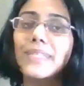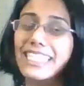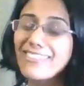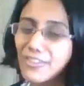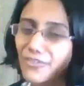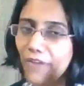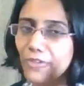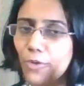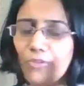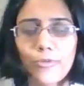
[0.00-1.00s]
But even if you have
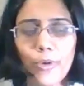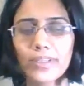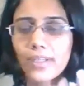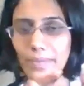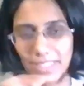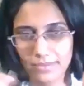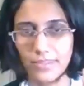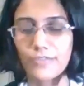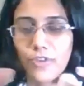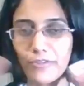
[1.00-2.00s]
to go for water, I mean,
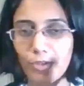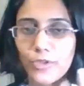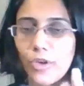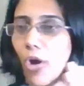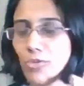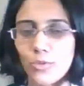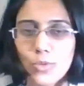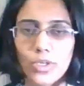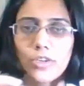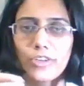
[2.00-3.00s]
if you have to do your
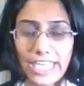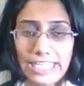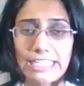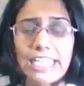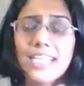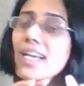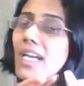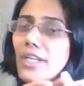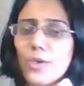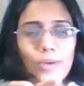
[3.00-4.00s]
household work or anything,
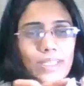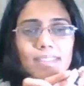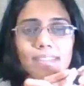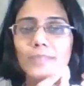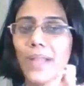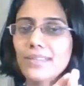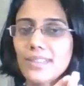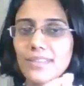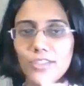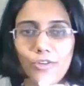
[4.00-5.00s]
don't worry. This is
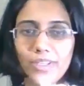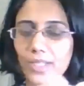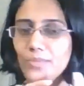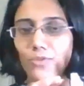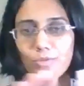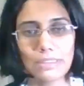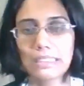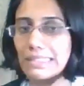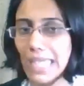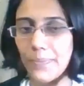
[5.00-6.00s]
plastic secure tape, so
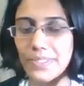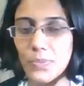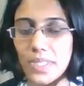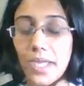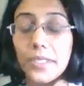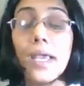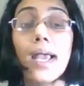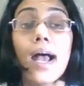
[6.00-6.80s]
nothing happens with that.